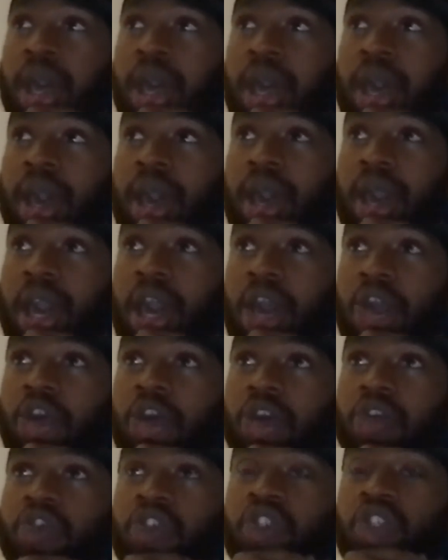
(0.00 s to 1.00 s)
a
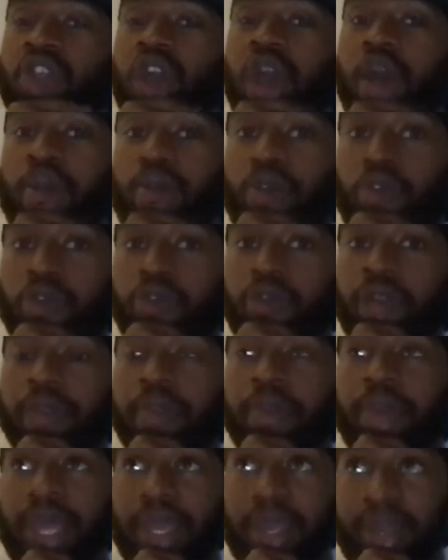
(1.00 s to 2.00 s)
lot of sample
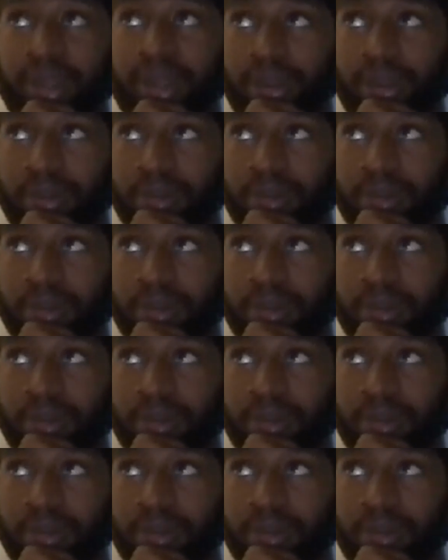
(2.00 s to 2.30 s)
flipping.